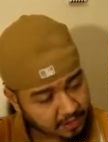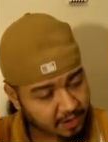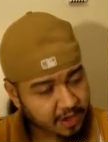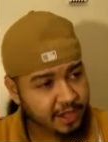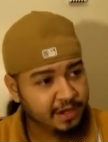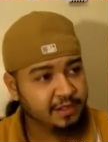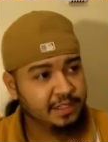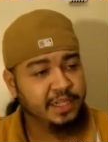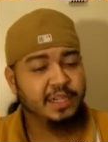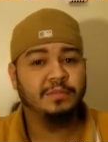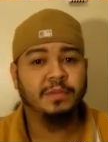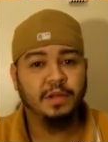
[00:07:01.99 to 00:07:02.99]
go ahead and
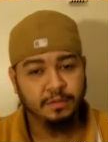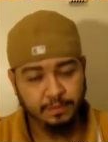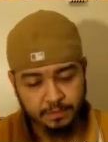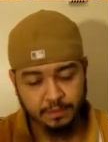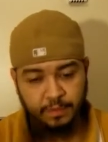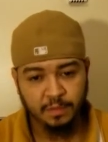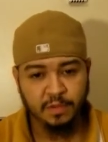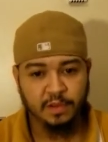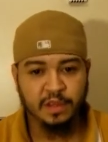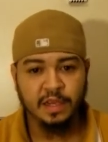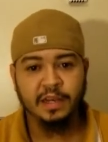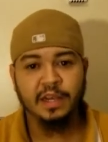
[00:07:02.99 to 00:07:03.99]
sin, but
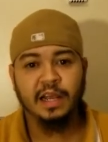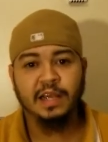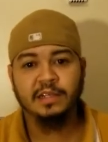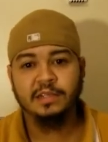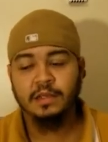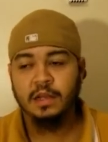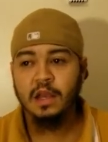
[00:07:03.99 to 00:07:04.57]
nonetheless.